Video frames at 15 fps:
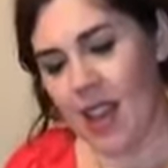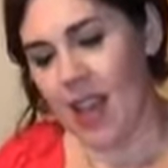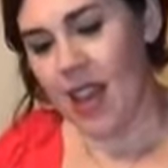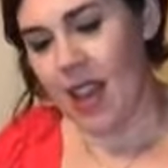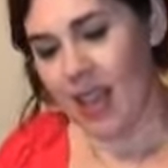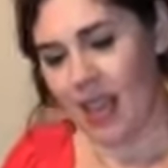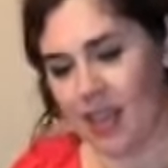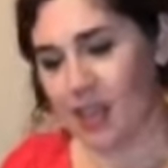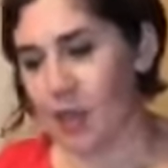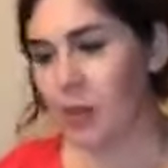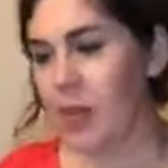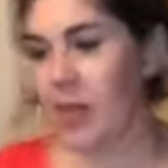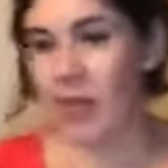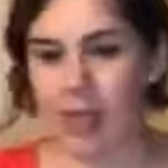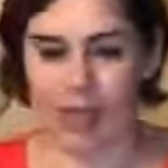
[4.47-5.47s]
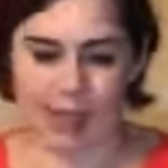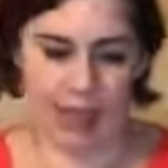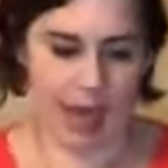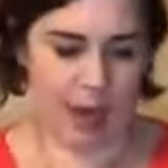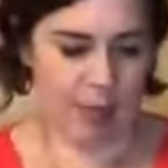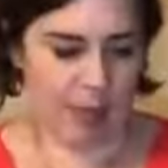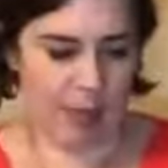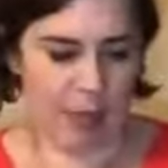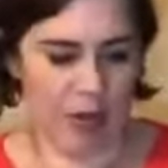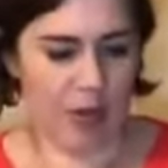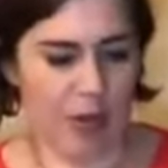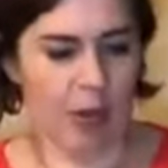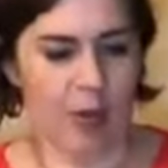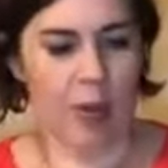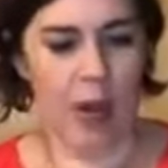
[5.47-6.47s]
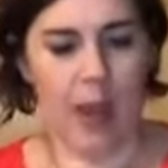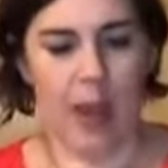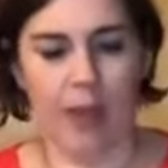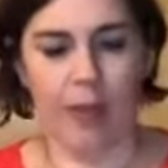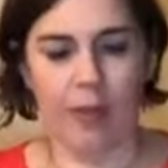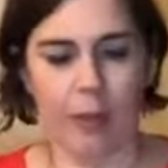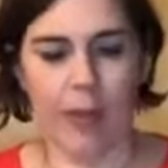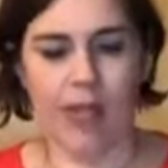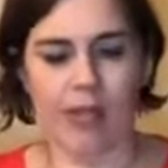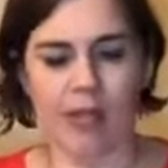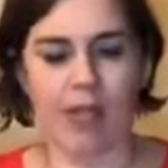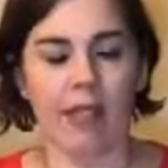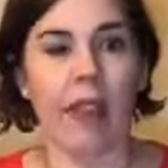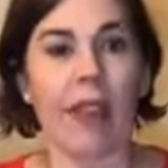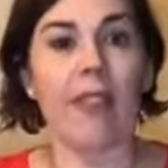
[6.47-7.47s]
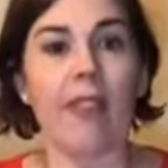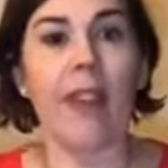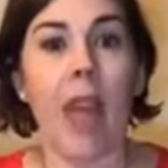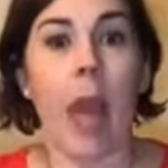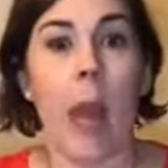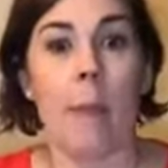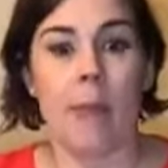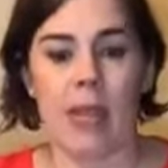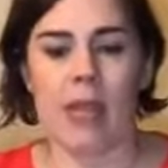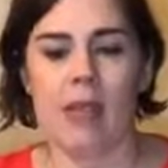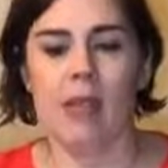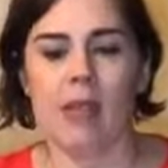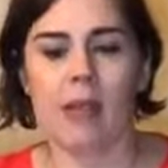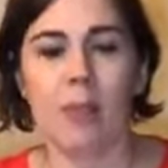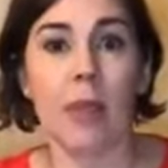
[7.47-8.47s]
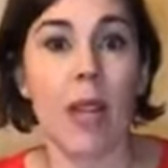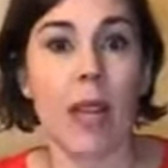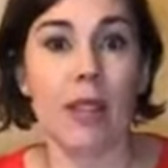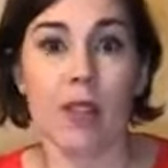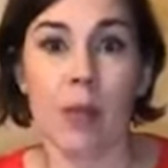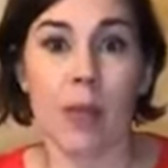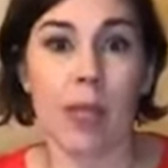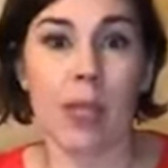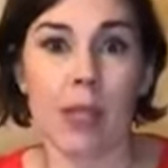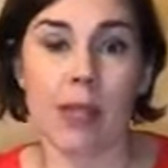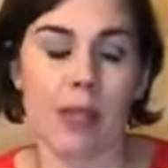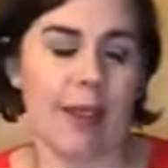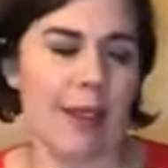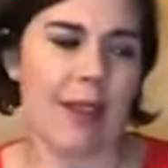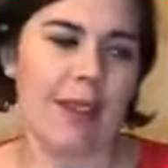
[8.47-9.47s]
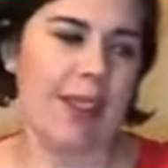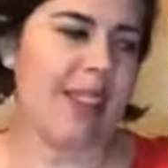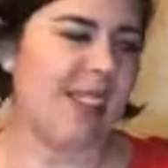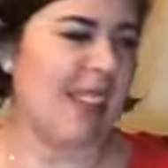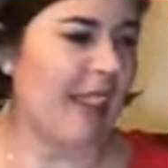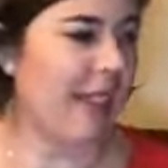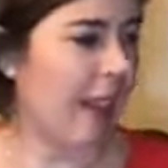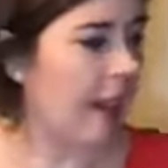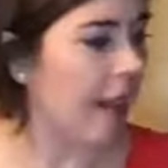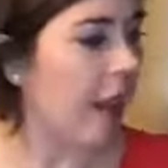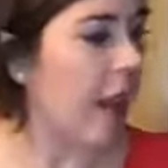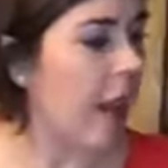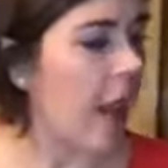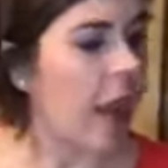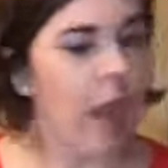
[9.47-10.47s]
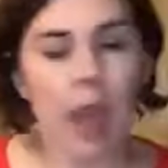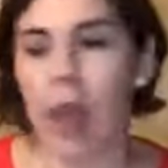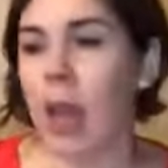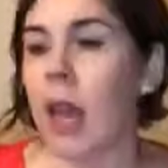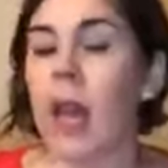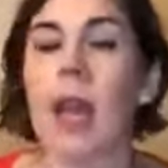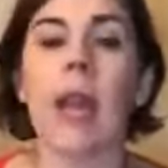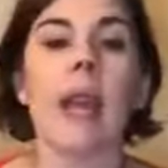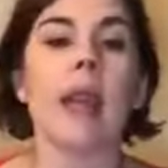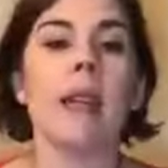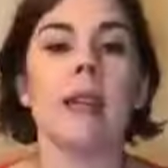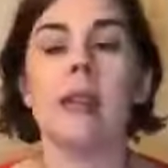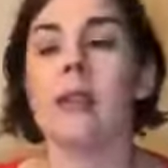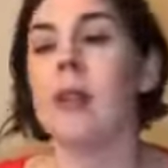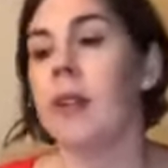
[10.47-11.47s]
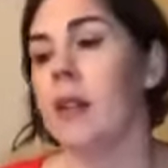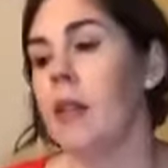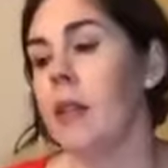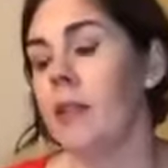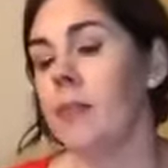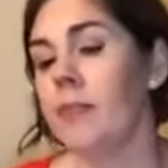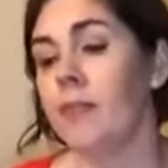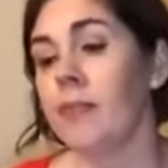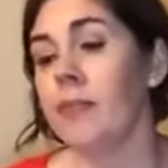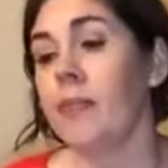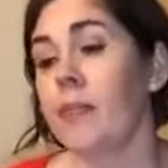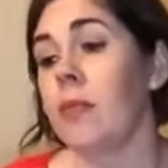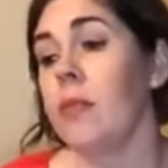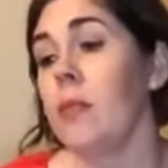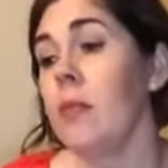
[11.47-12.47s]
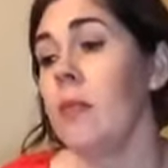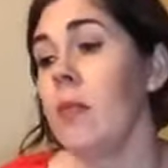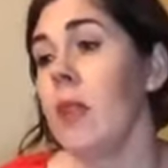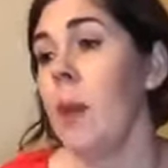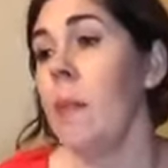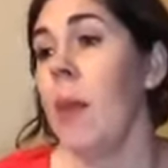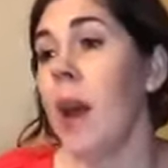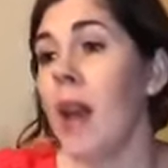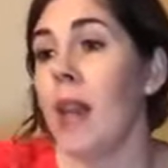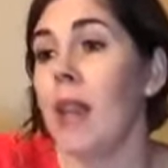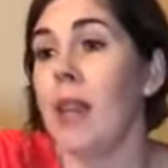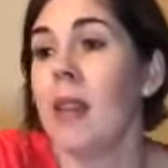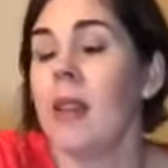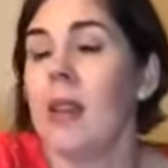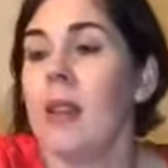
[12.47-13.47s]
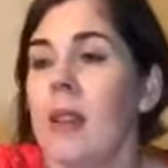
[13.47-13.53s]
I had to adapt the craft because life happened. Plot twist. I like saying that. And my,